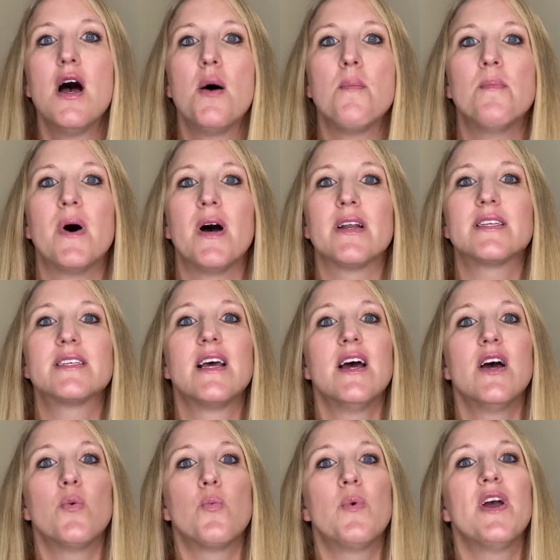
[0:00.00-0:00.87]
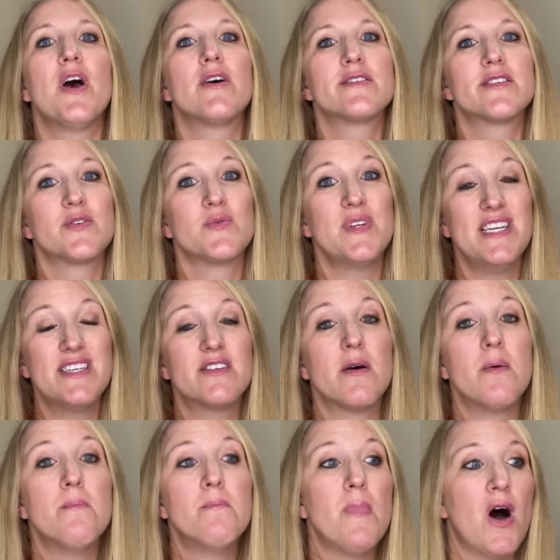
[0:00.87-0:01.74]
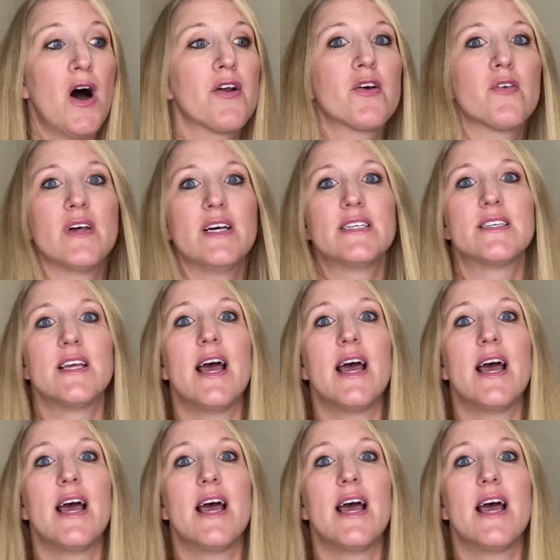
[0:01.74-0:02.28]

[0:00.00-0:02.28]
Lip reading: but we also need to model it